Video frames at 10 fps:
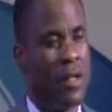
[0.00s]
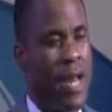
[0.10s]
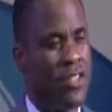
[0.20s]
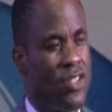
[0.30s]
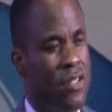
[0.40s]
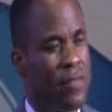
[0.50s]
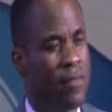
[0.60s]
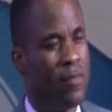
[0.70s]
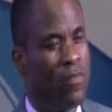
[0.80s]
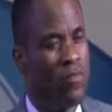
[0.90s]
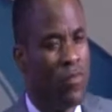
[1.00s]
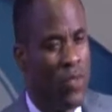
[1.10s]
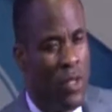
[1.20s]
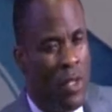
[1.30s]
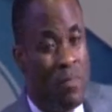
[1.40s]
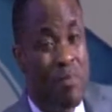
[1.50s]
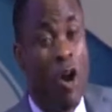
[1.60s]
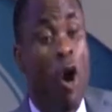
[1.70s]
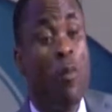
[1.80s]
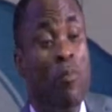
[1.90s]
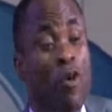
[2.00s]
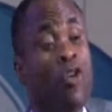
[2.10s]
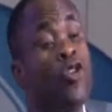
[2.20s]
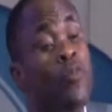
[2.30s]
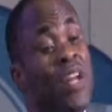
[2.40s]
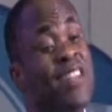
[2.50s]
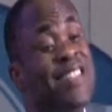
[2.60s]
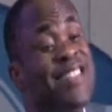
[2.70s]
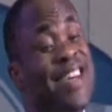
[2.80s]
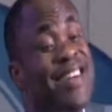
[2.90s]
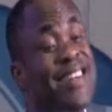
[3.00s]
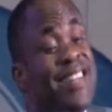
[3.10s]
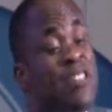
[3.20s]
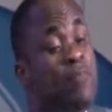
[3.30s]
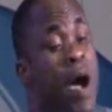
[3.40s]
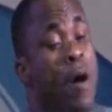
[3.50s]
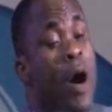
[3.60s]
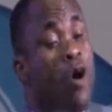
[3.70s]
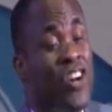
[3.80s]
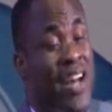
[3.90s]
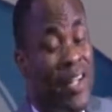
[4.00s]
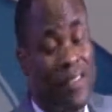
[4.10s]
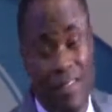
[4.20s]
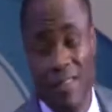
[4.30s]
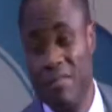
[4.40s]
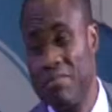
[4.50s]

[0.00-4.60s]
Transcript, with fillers: That's it. Be humble. Humility is the greatest power on earth.